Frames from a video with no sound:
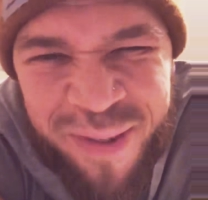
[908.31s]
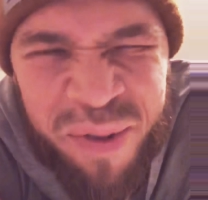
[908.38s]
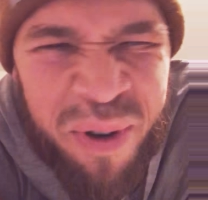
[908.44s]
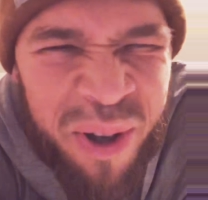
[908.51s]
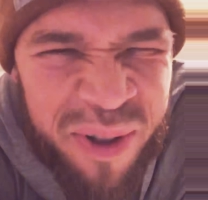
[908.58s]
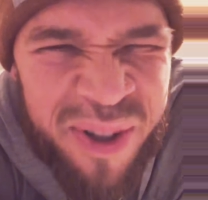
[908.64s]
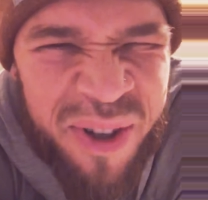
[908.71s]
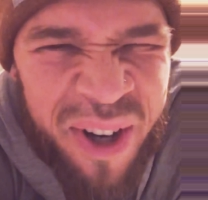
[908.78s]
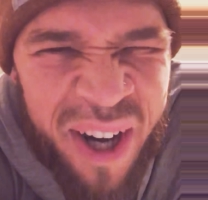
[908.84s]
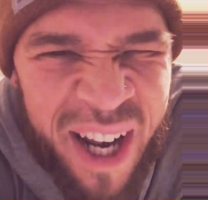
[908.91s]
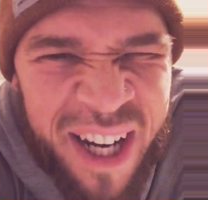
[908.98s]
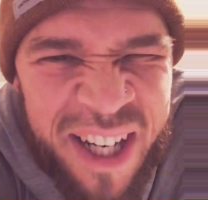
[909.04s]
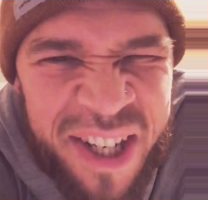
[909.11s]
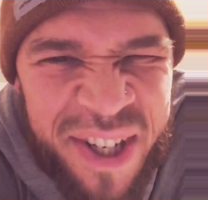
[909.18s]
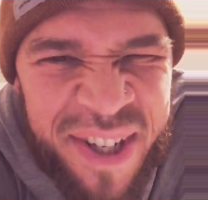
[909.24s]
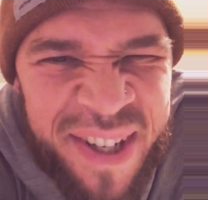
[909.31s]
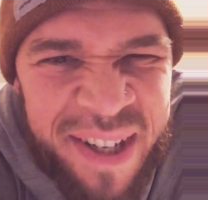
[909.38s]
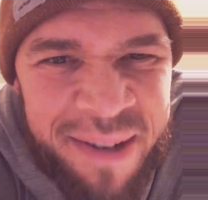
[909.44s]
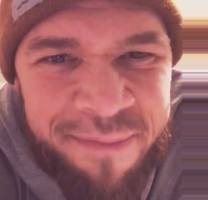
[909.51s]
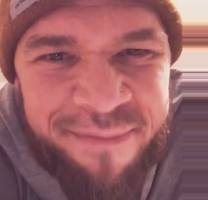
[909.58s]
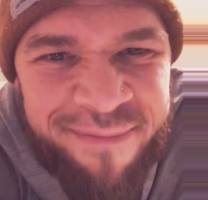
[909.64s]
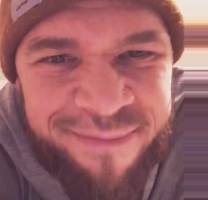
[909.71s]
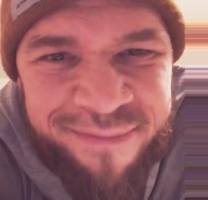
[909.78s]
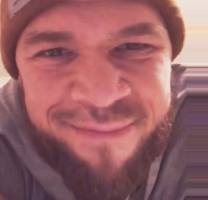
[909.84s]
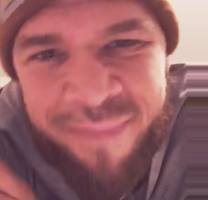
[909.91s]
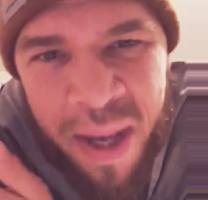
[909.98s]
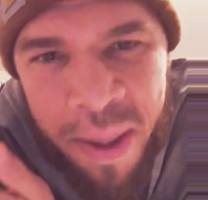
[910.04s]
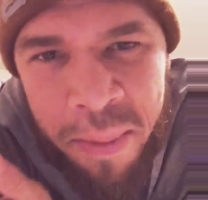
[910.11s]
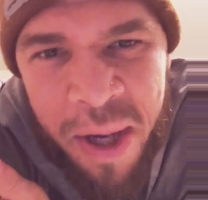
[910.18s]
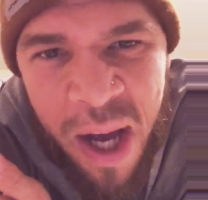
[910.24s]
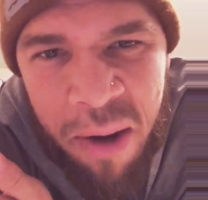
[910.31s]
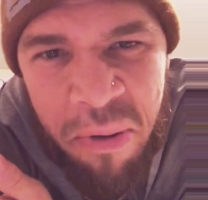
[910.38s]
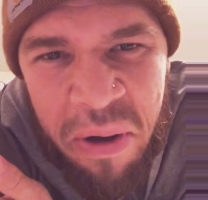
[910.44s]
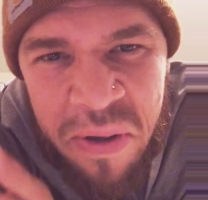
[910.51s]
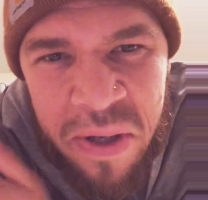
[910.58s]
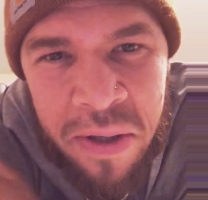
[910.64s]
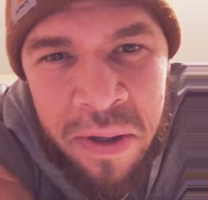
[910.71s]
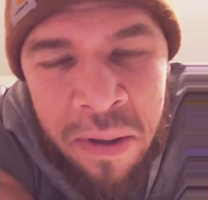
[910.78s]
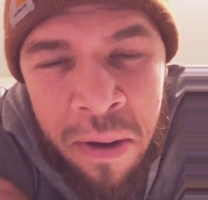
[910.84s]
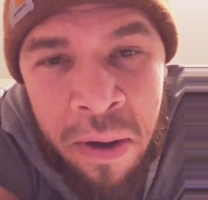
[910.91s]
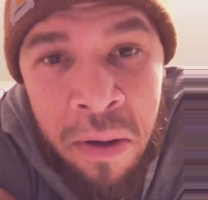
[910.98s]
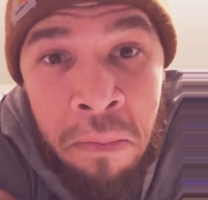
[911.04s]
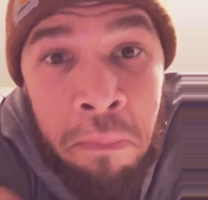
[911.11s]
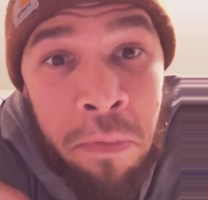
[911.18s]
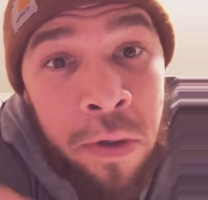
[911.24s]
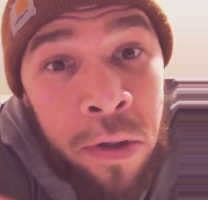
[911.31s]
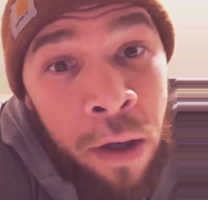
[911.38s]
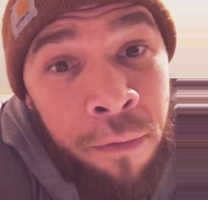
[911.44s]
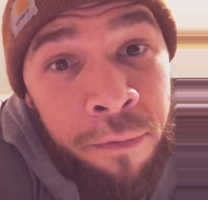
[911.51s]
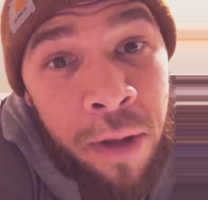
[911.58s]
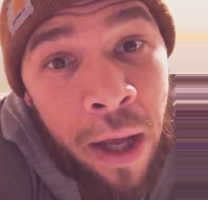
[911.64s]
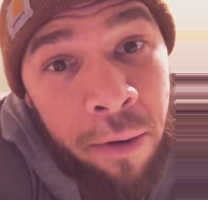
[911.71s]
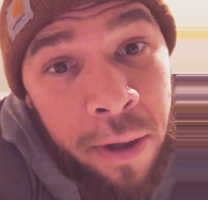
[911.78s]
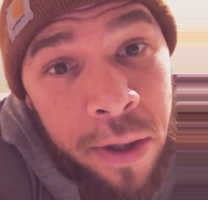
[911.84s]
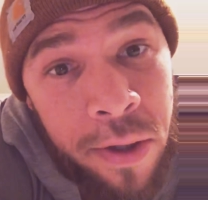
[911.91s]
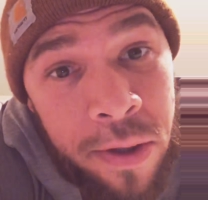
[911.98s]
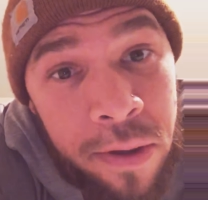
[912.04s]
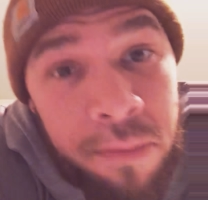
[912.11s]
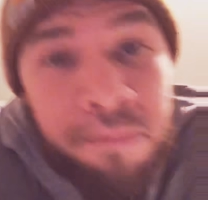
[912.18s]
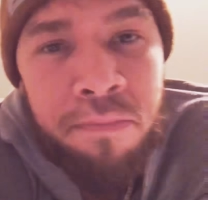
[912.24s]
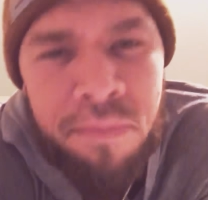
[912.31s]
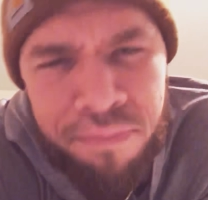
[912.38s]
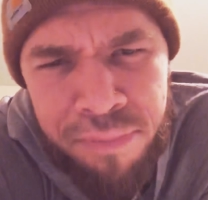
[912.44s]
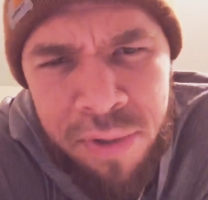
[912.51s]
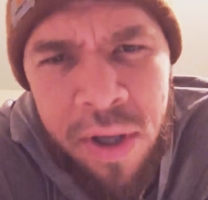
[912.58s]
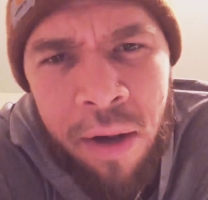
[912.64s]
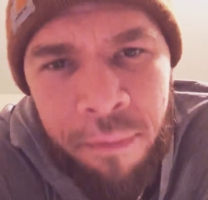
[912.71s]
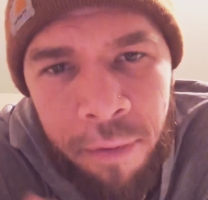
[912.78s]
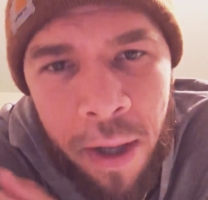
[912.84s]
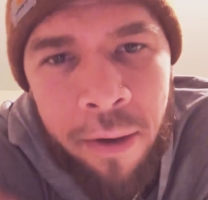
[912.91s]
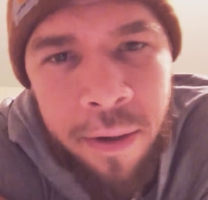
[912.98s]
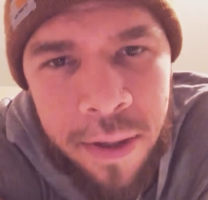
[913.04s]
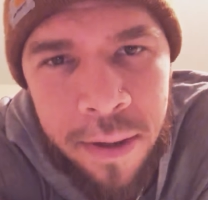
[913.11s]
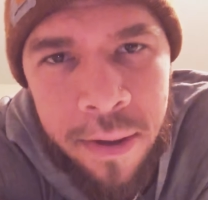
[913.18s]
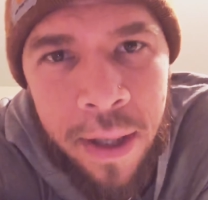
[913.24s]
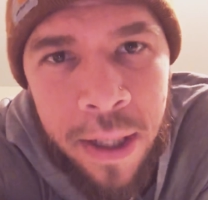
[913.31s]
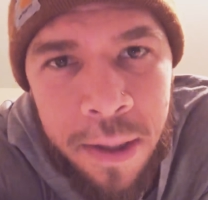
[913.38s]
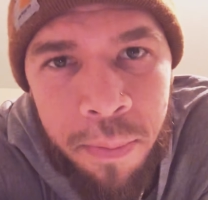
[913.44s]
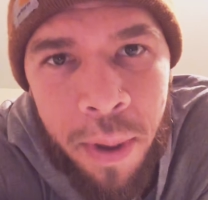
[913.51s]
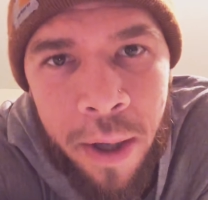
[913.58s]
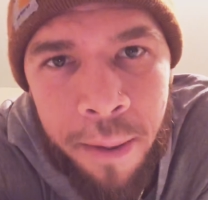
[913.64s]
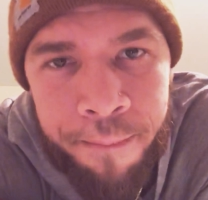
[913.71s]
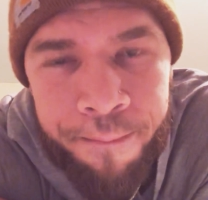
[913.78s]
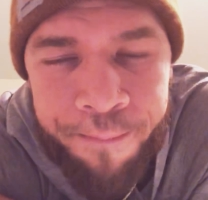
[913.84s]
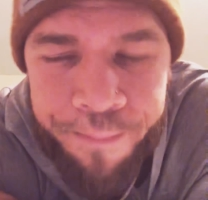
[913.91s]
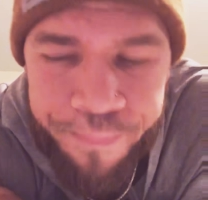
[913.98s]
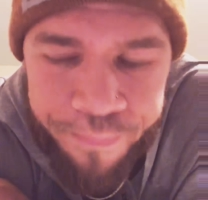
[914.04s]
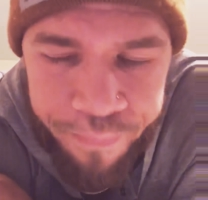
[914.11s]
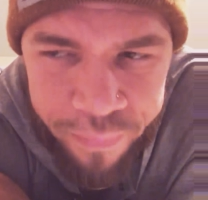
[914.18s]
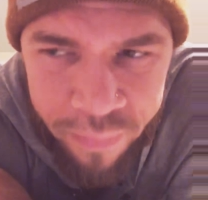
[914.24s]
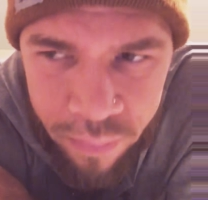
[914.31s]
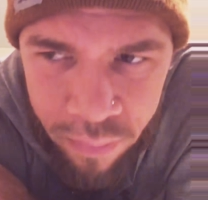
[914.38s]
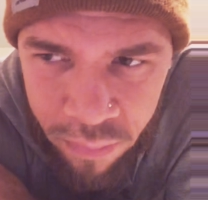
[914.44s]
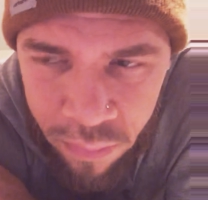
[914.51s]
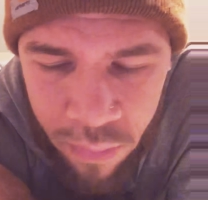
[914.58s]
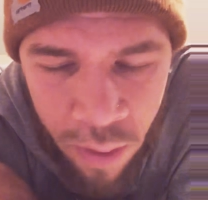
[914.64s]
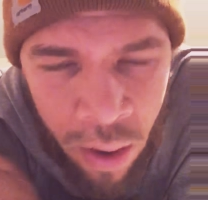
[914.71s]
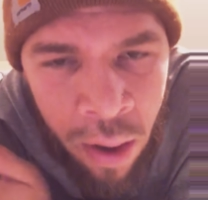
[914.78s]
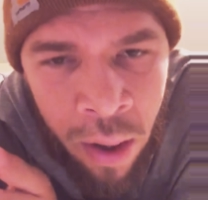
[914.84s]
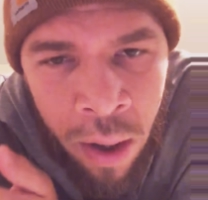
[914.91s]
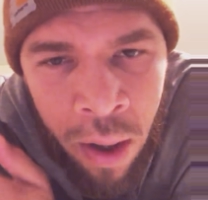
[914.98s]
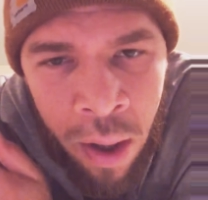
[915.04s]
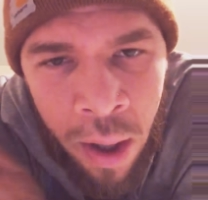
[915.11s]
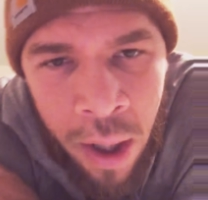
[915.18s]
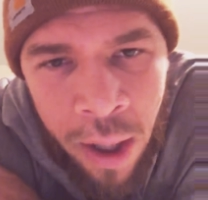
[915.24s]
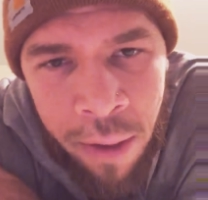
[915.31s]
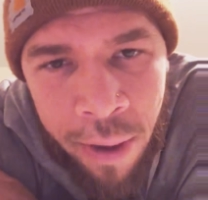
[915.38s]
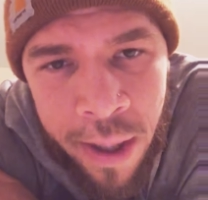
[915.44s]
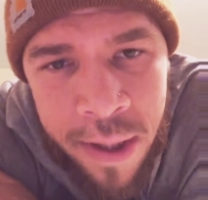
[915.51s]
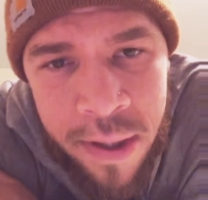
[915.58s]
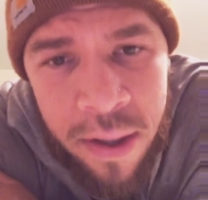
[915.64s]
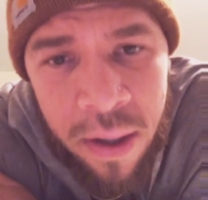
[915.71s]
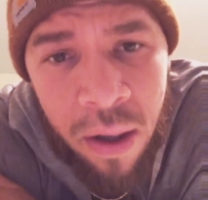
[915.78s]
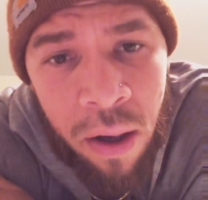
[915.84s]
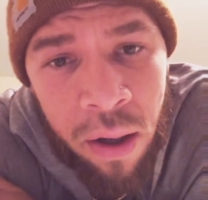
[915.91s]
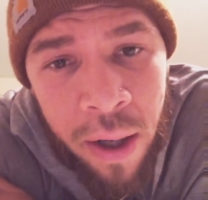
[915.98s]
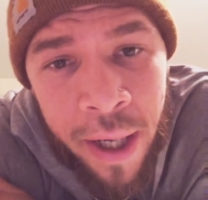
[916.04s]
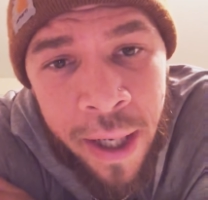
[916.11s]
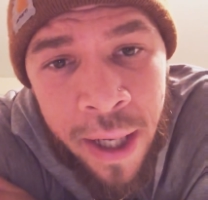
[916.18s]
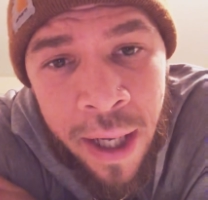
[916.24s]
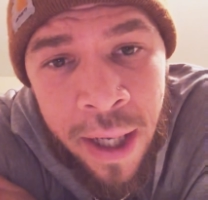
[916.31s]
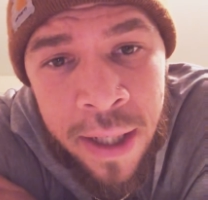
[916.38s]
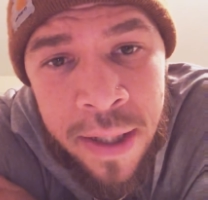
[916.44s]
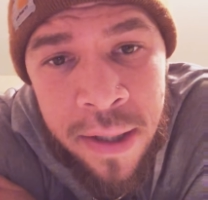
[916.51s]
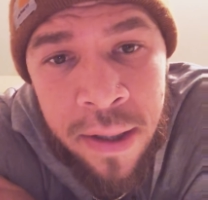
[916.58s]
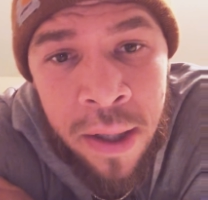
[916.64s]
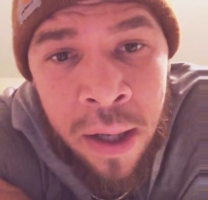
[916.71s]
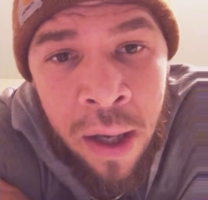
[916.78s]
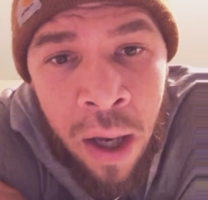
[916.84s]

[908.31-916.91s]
Roses are kind of cheesy. Maybe not roses. Sunflowers. Sunflowers, that's better. Anyways, all right, guys.